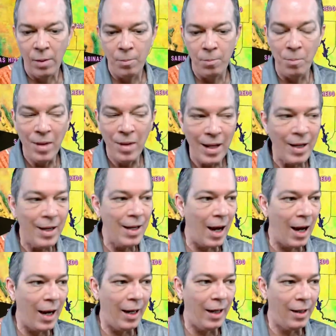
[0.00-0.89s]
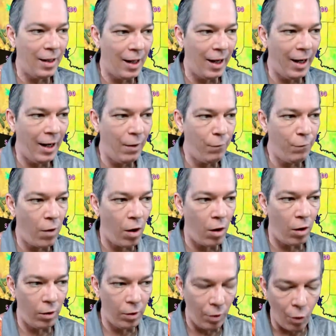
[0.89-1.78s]
midnight
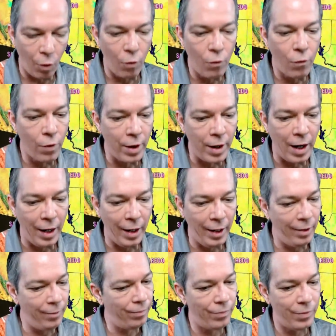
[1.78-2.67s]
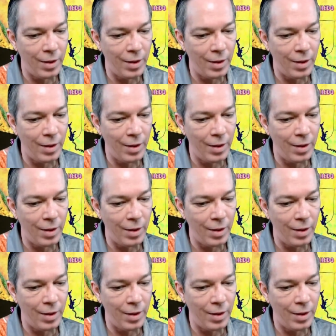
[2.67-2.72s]
landfall, overnight